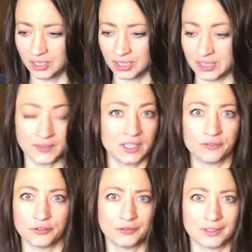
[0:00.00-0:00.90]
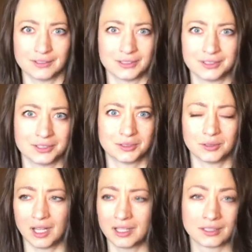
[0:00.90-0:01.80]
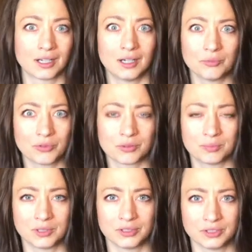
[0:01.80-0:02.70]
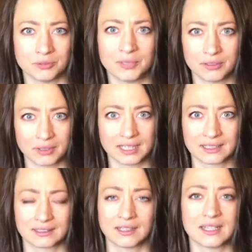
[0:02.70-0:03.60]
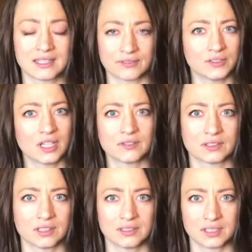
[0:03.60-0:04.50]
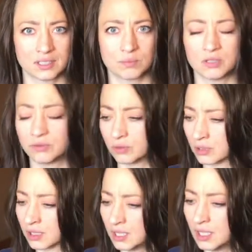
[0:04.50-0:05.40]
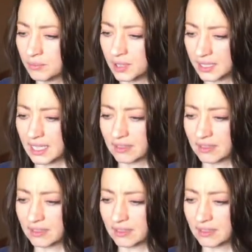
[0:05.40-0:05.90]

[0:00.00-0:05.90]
even if you feel a little uncomfortable, you may recognize, I've never done this before, but I